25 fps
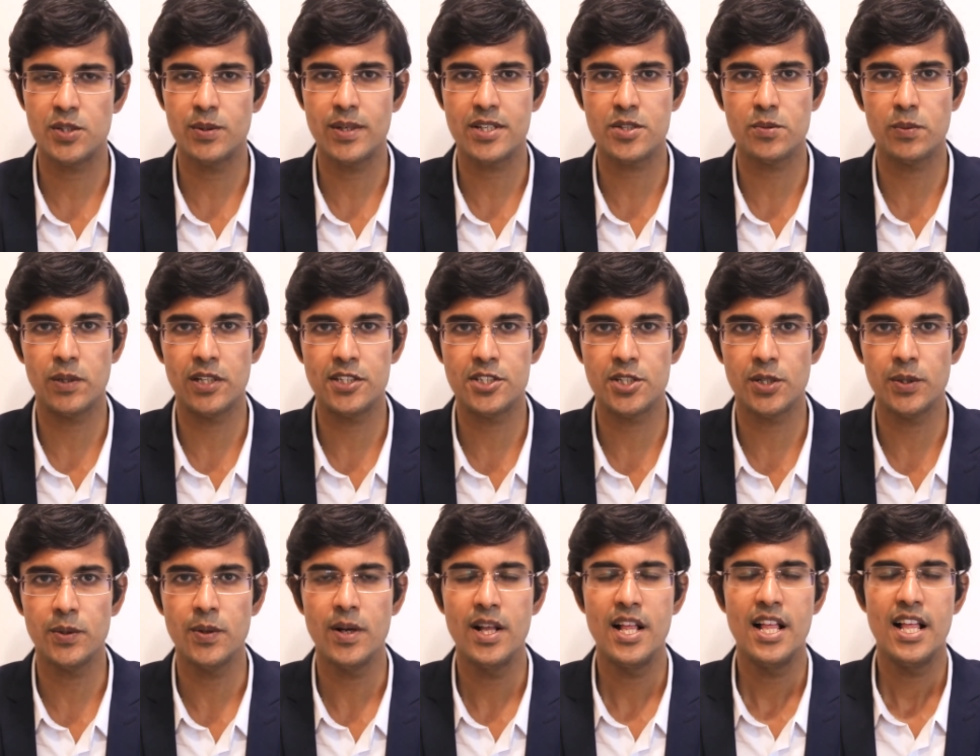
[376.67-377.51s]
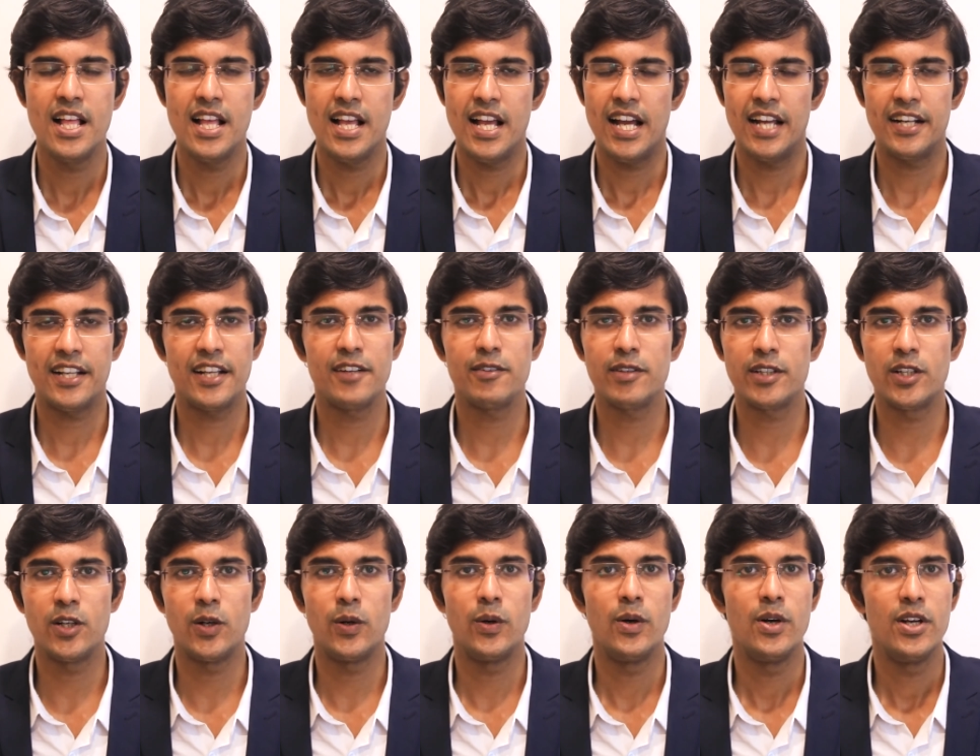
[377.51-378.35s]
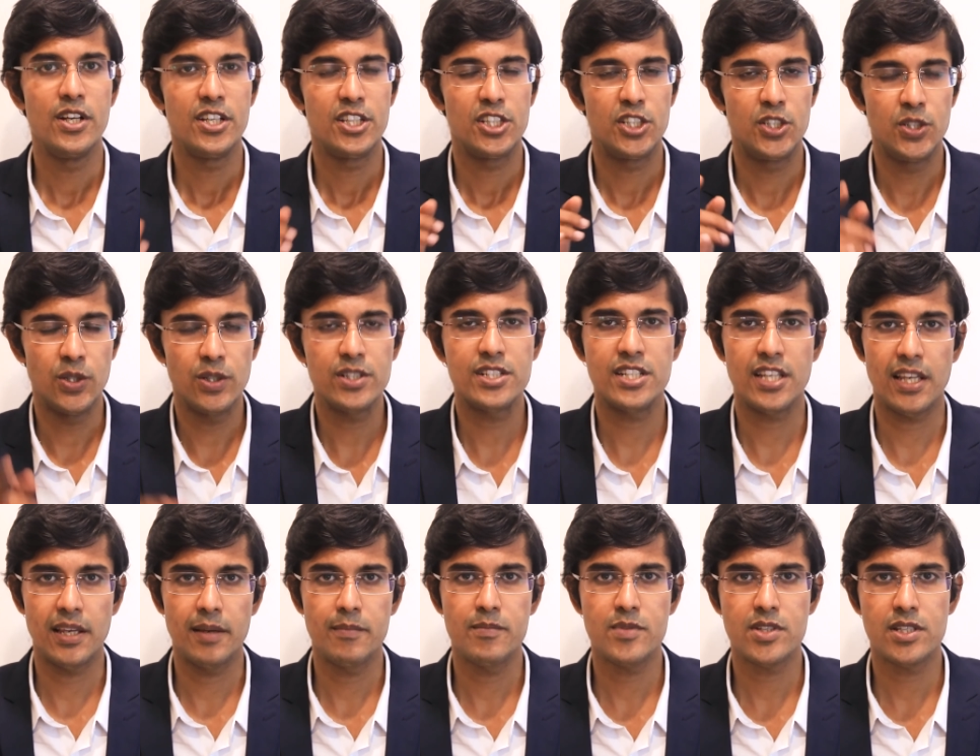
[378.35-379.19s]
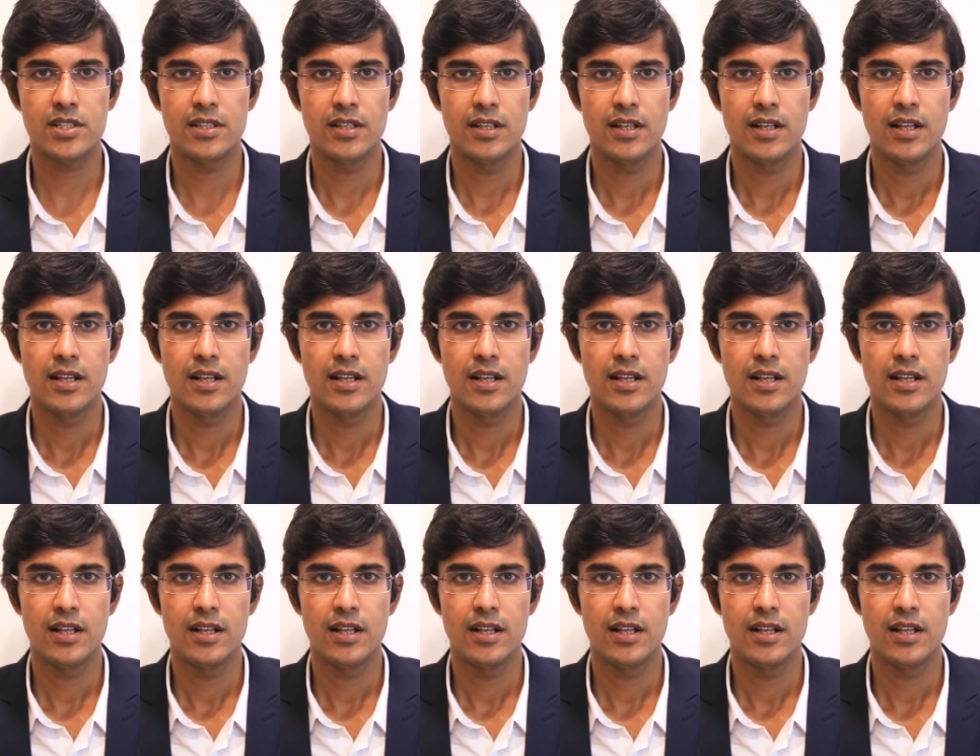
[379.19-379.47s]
as well too. And here we go. Your teams